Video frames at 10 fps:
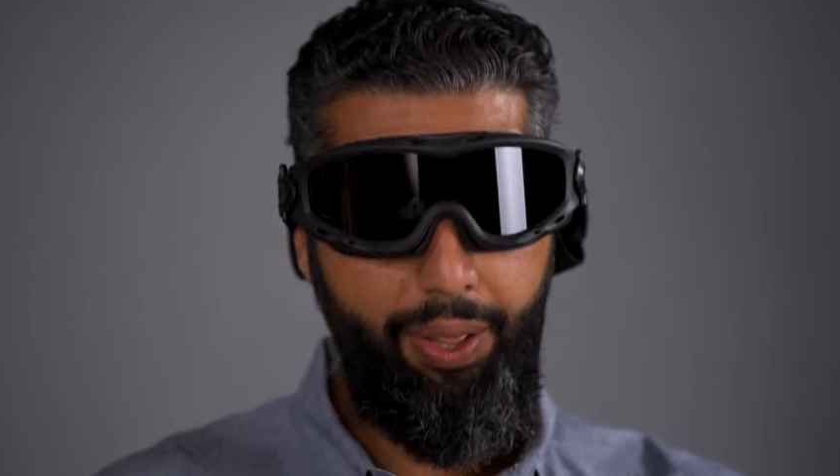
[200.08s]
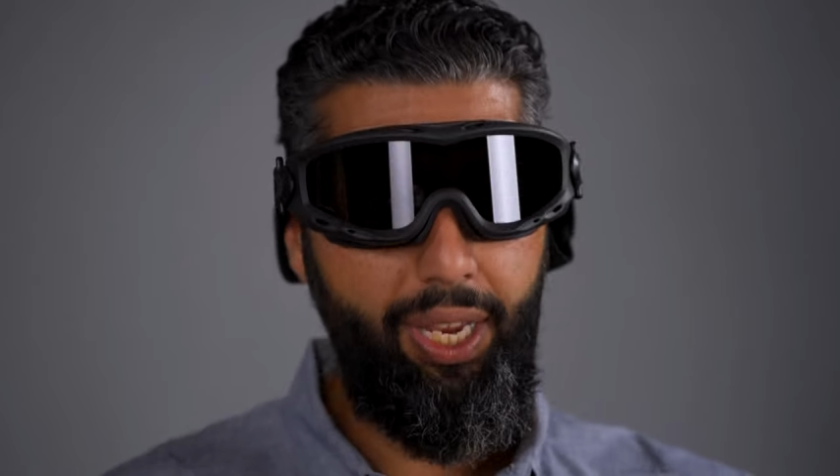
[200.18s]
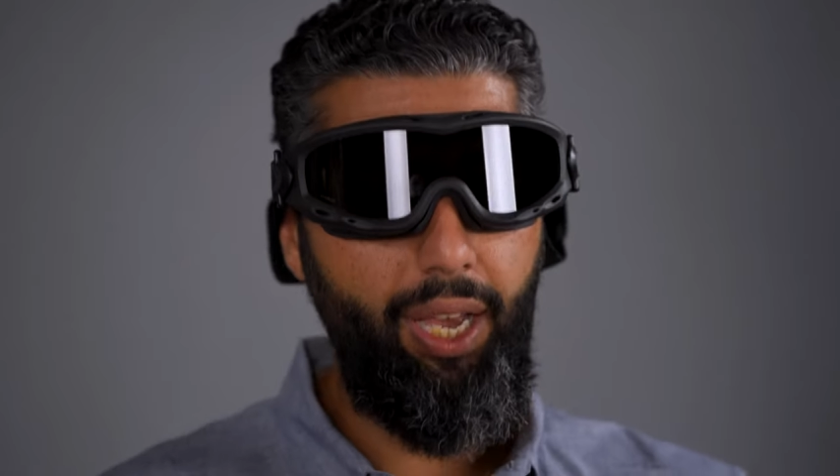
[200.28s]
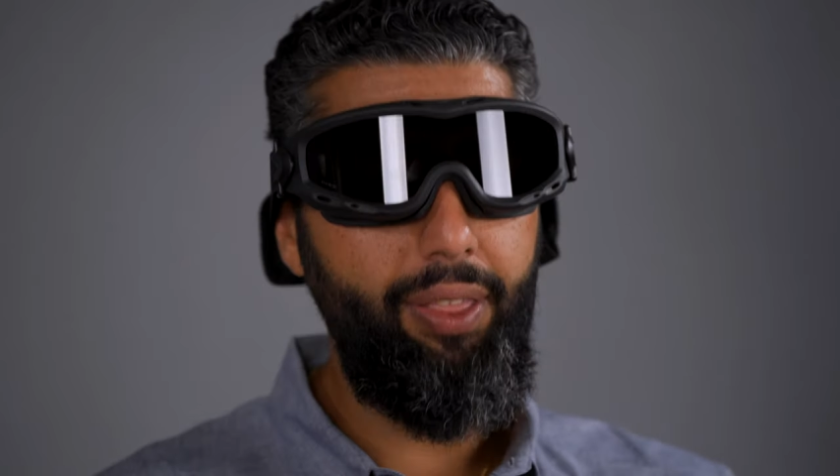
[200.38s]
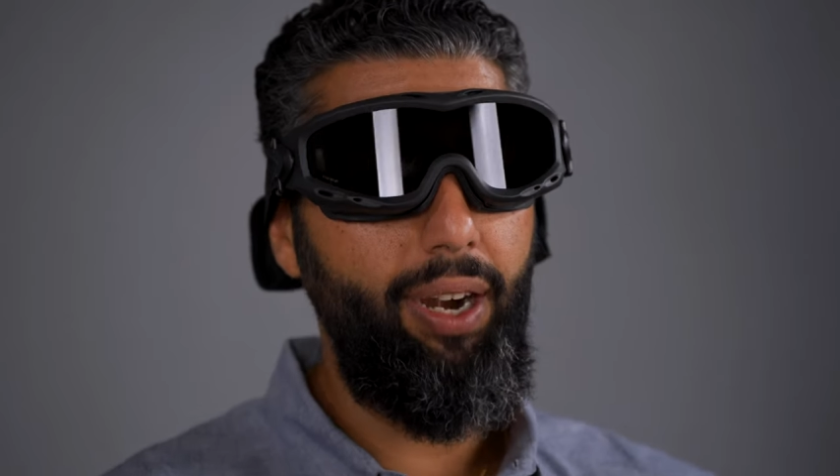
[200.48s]
on
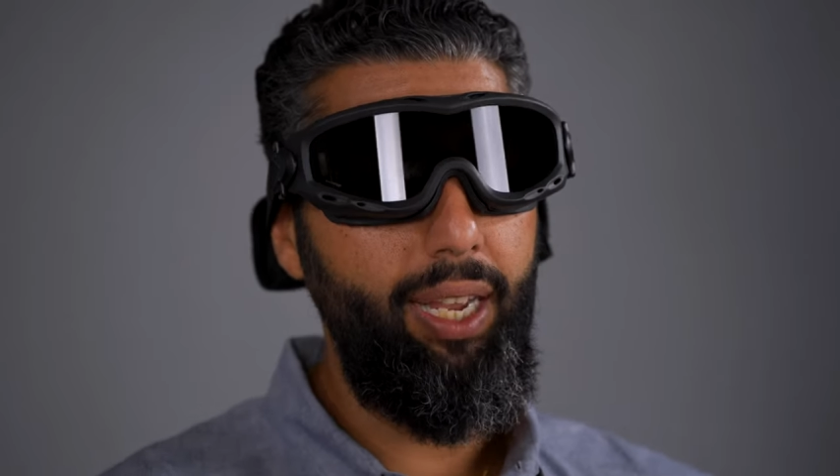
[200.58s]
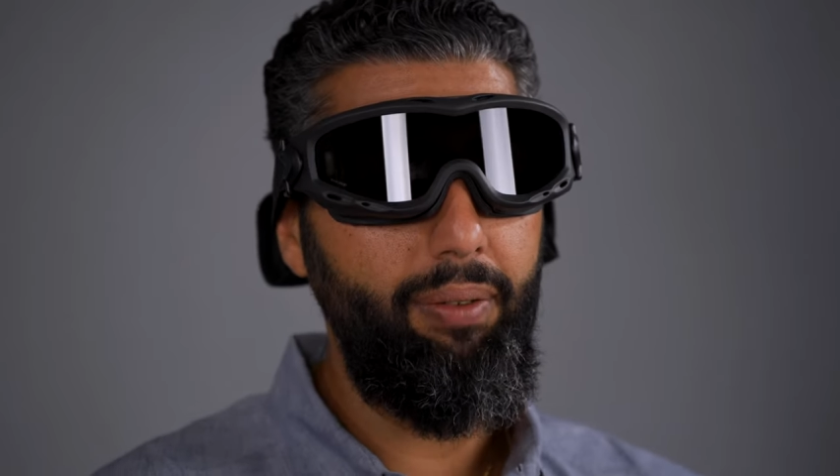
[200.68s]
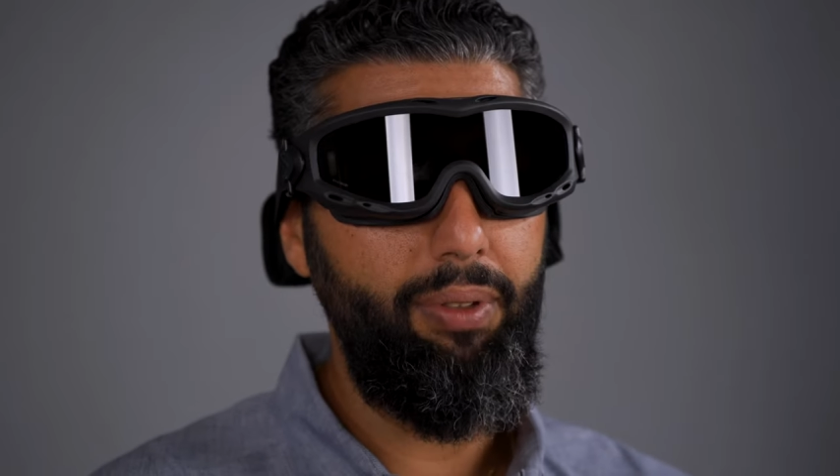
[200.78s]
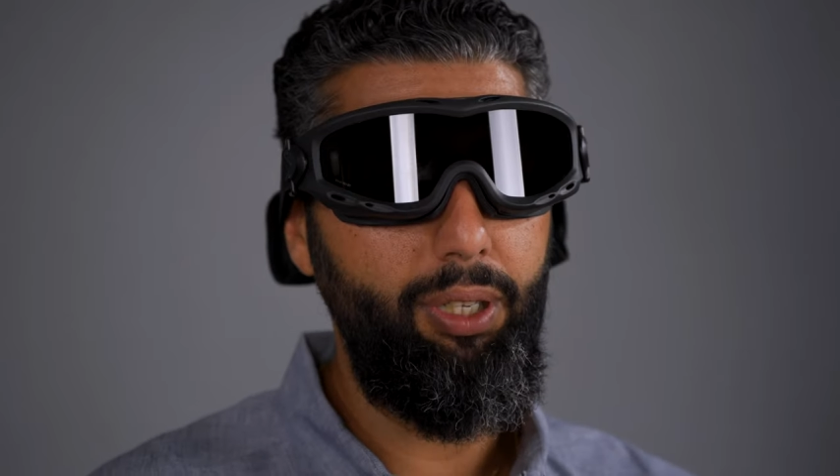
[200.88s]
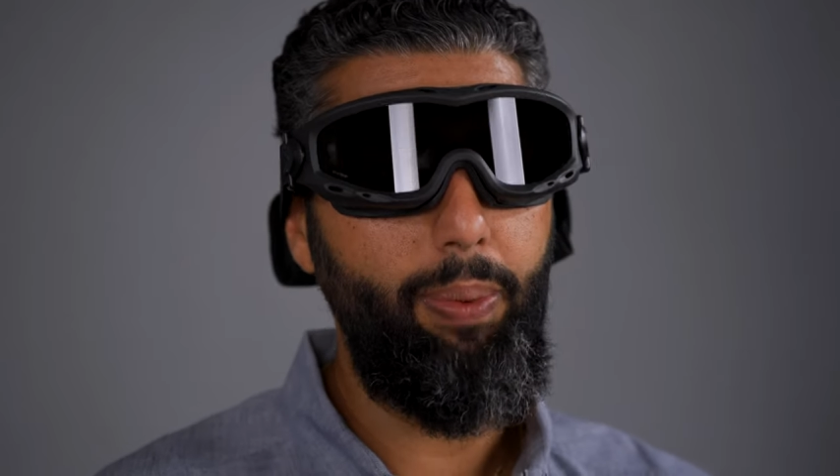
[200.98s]
the other end
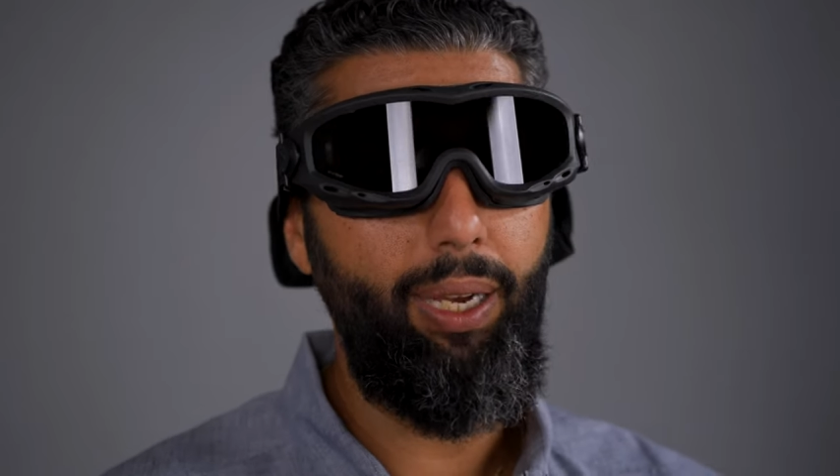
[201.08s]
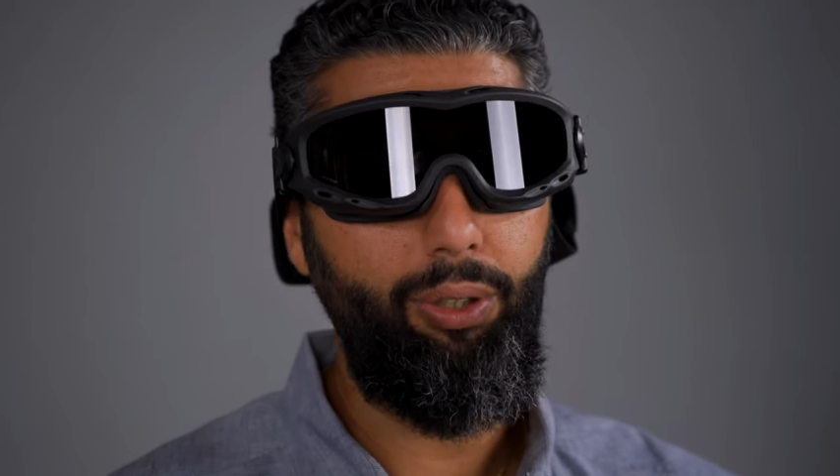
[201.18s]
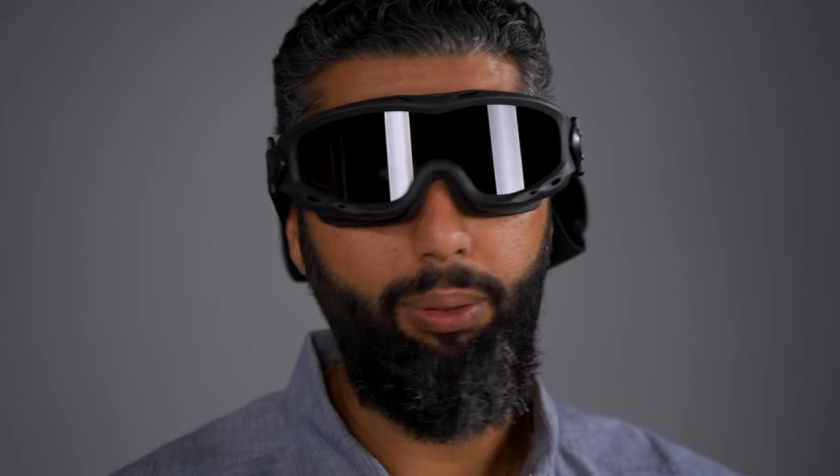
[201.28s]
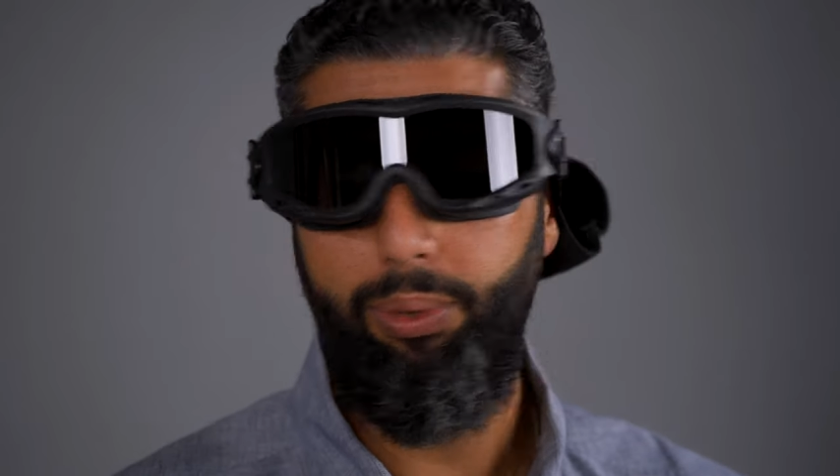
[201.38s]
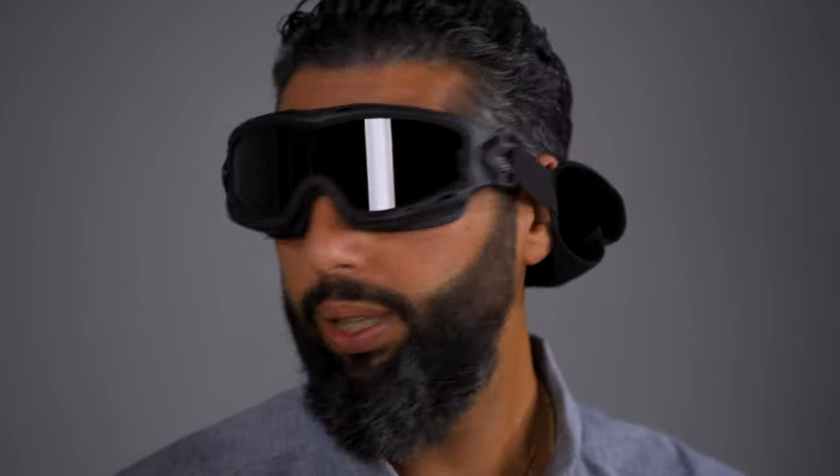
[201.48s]
of the
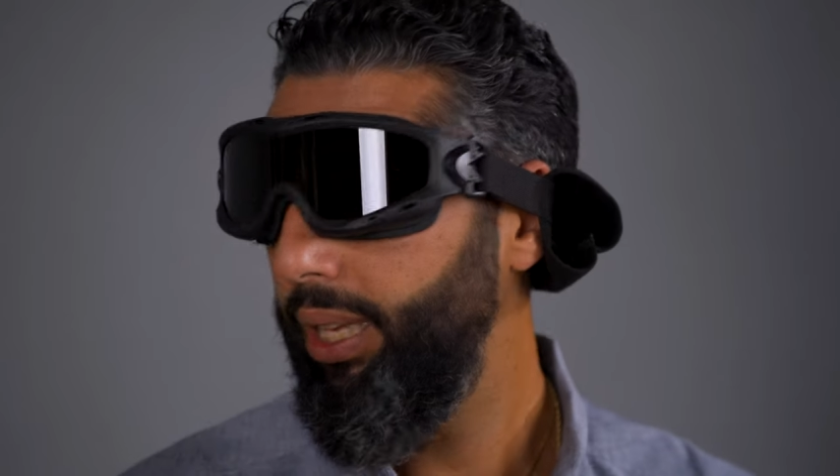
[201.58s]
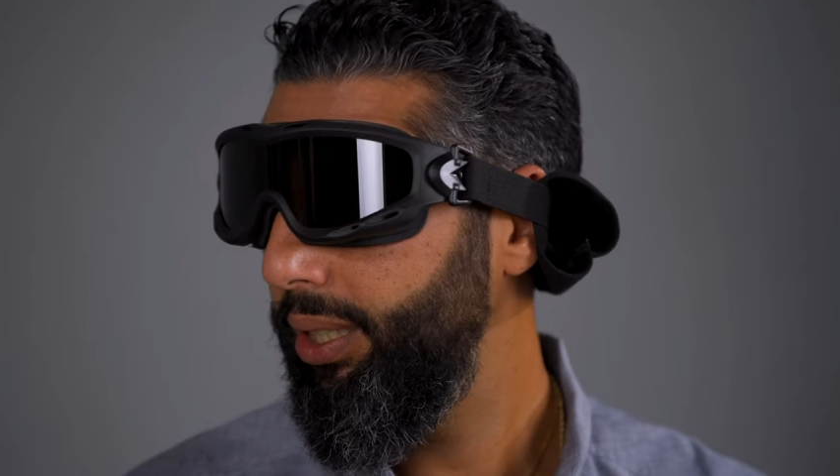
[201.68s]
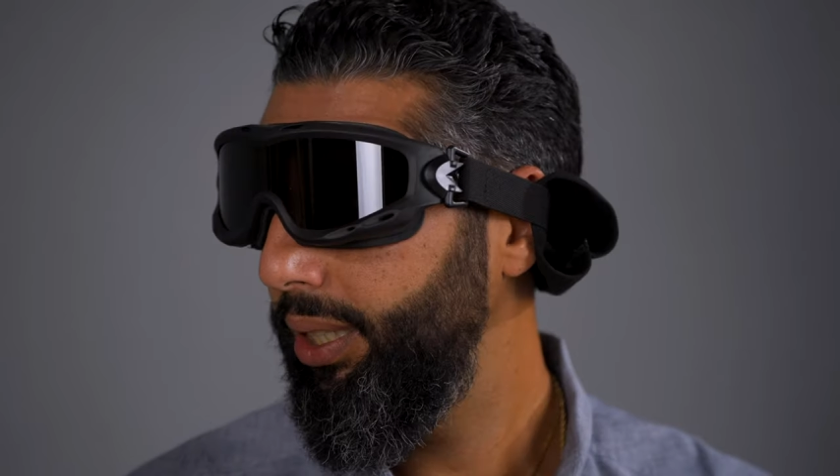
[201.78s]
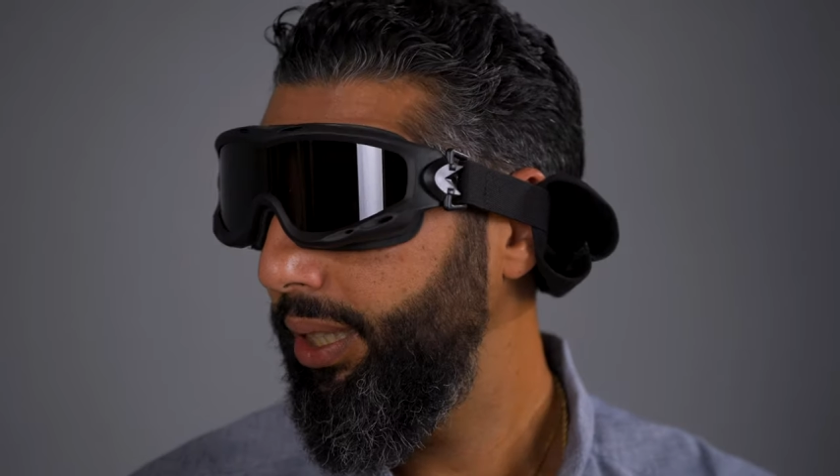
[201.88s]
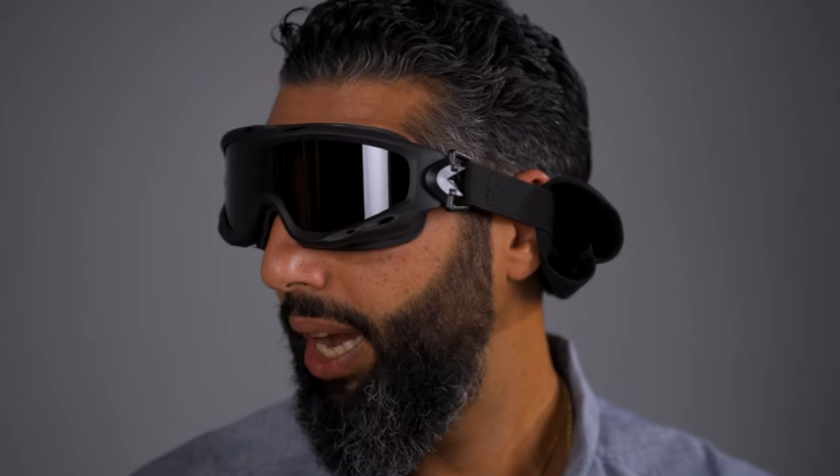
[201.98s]
spectrum. So
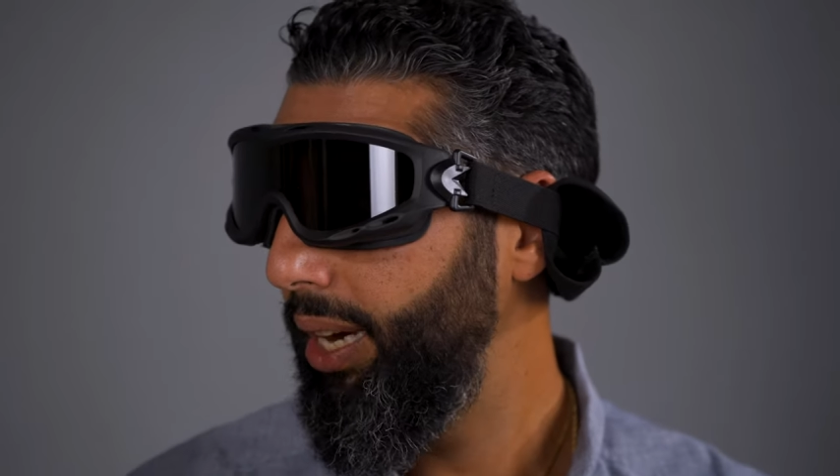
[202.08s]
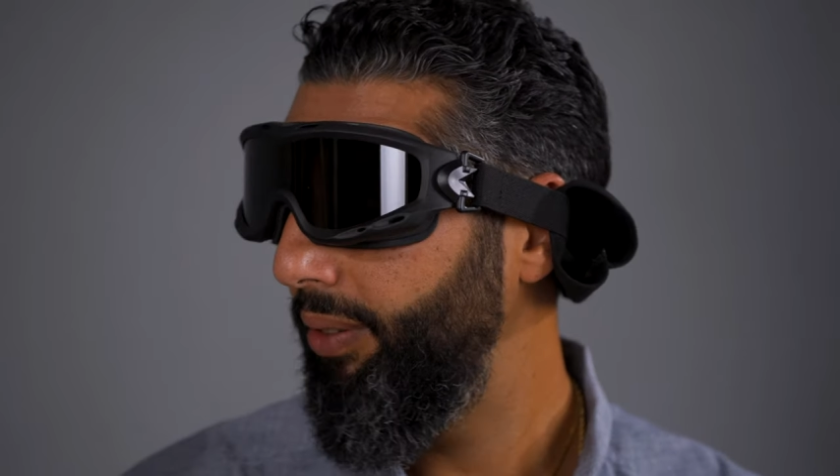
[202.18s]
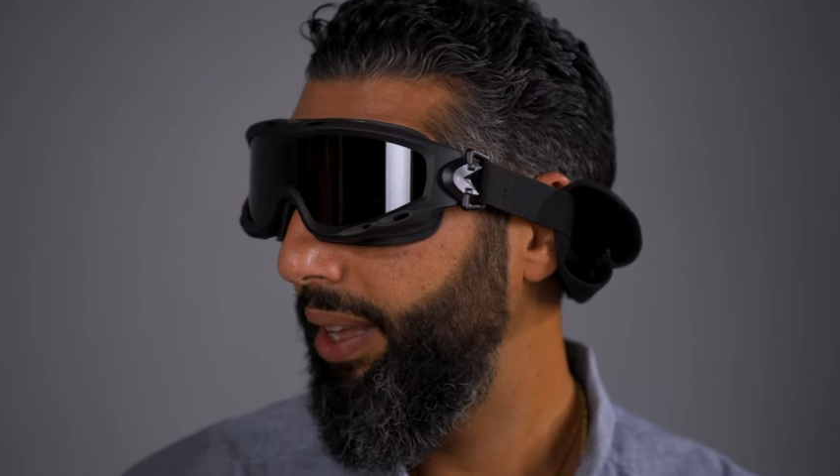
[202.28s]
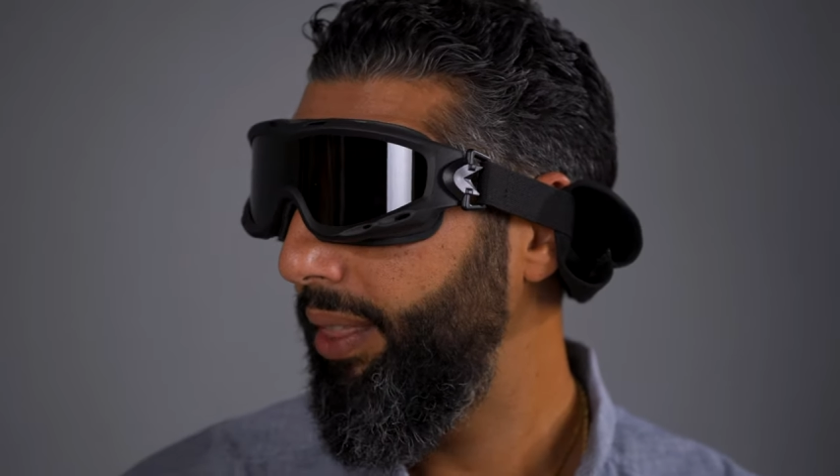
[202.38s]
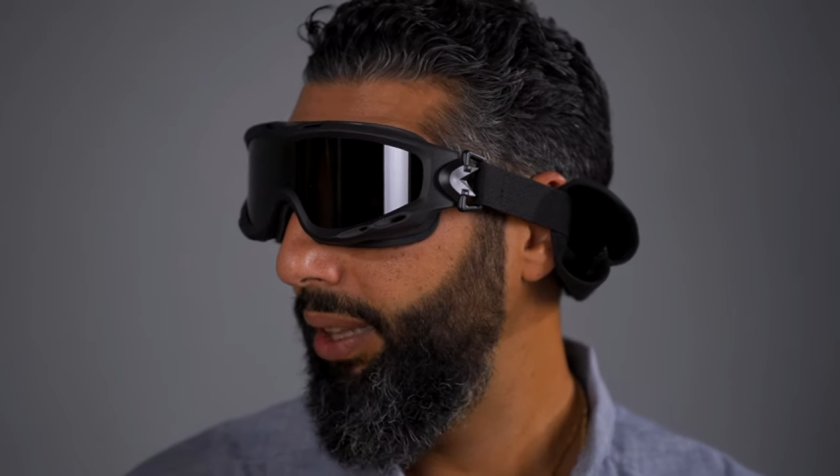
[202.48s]
that's kind of
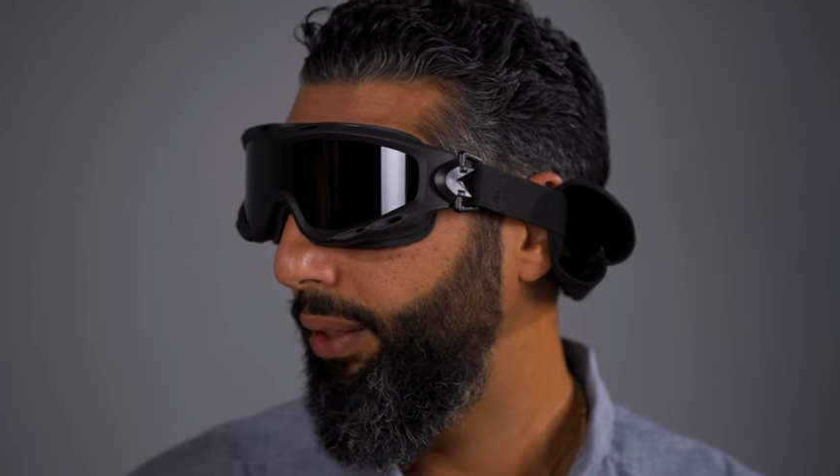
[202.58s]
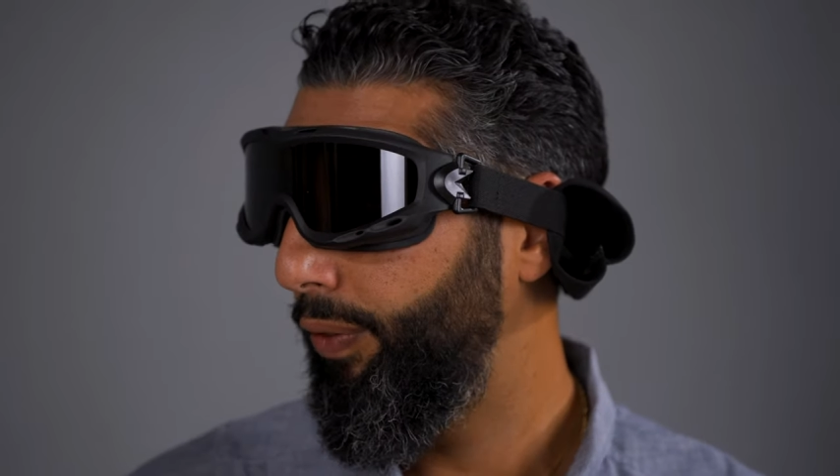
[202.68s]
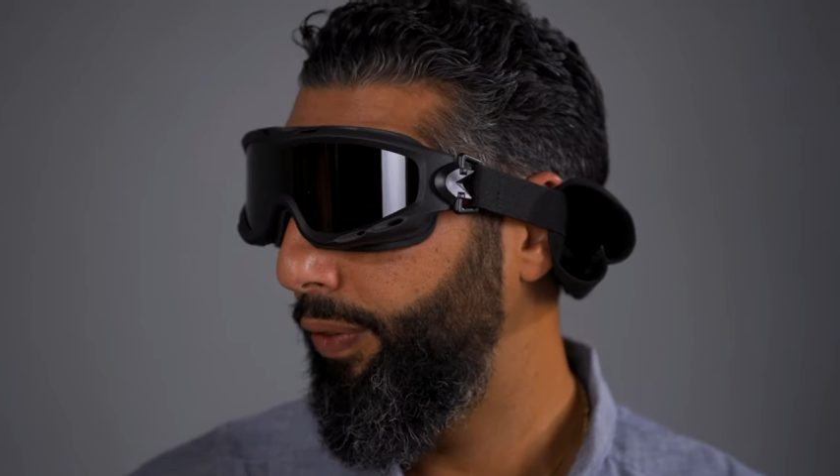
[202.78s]
I think the